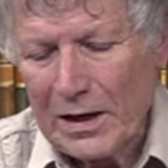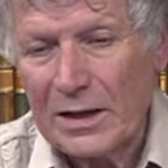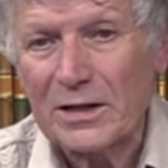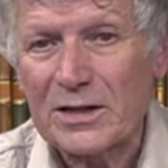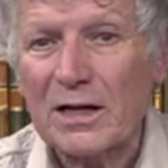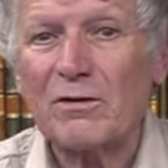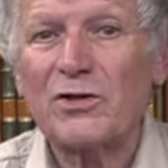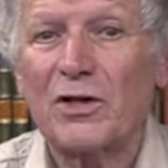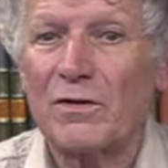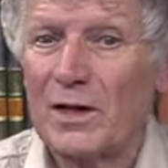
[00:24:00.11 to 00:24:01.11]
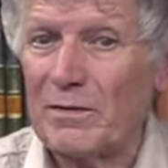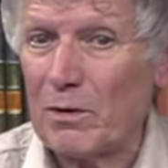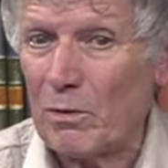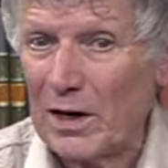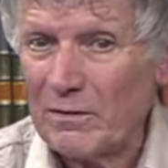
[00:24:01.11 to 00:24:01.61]
And the second
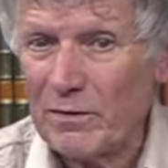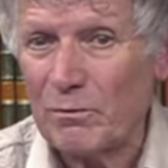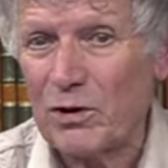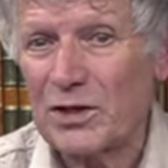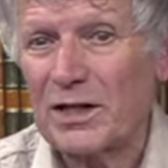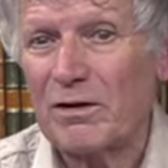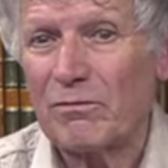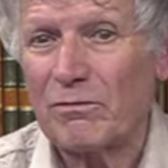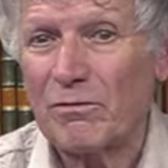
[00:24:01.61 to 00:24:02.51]
surviving wife was the